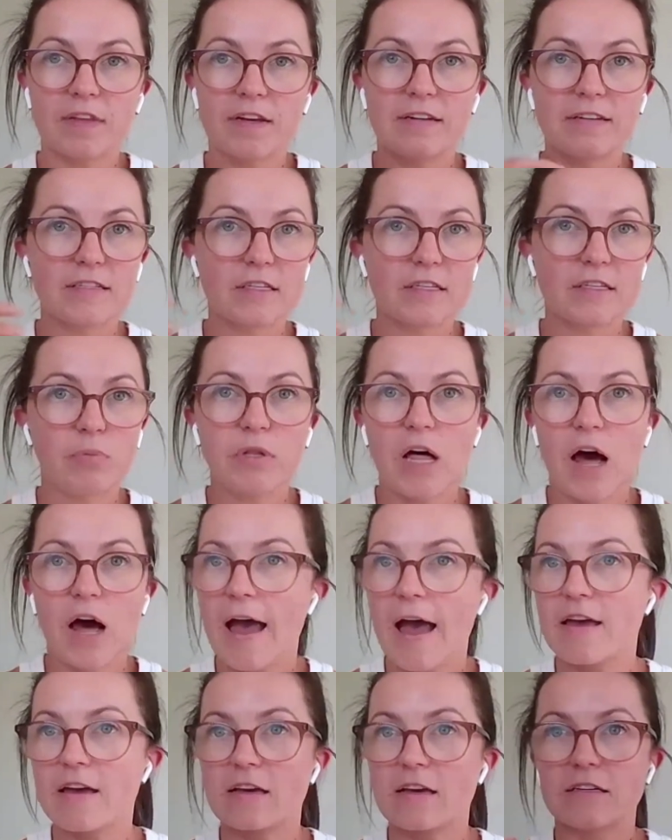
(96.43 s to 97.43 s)

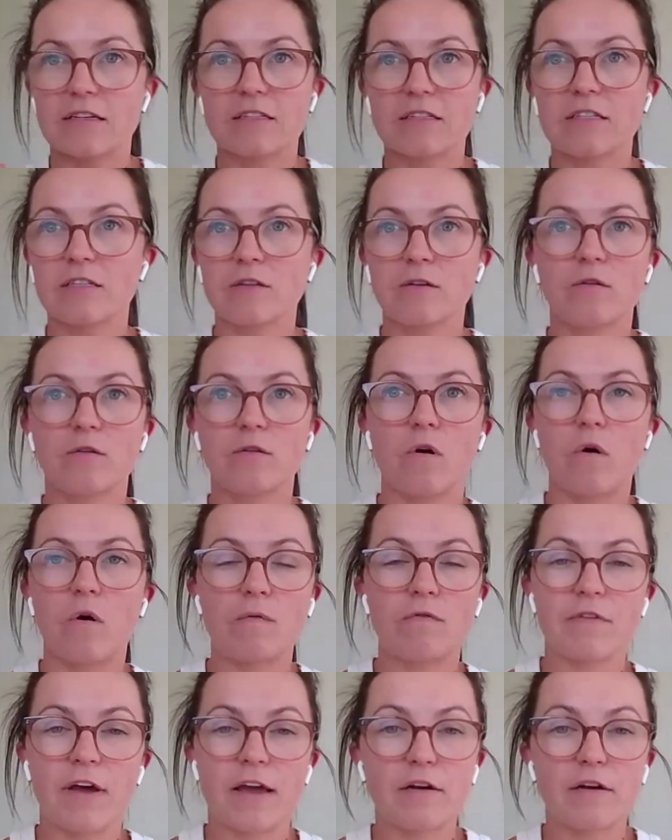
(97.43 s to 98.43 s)
suppliers
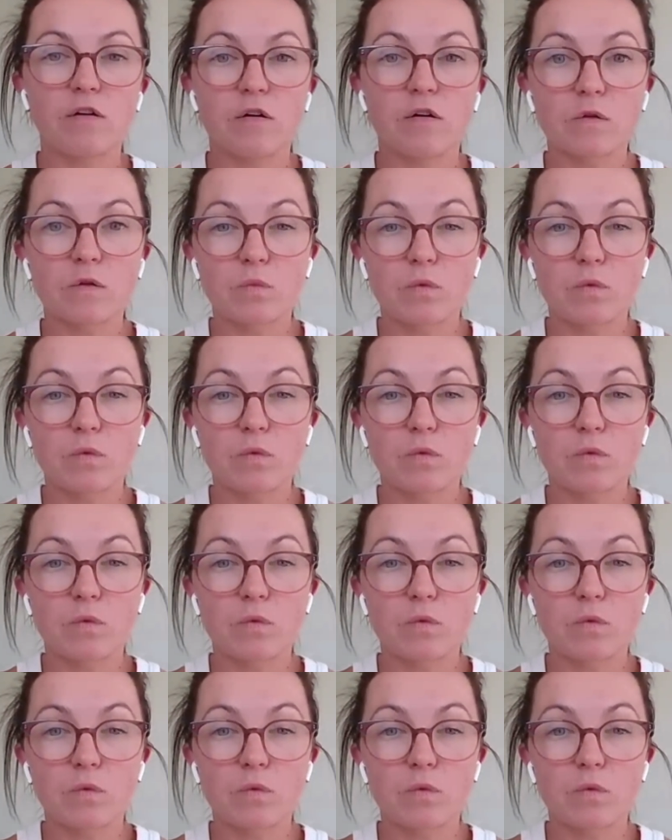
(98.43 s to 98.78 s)
or vendors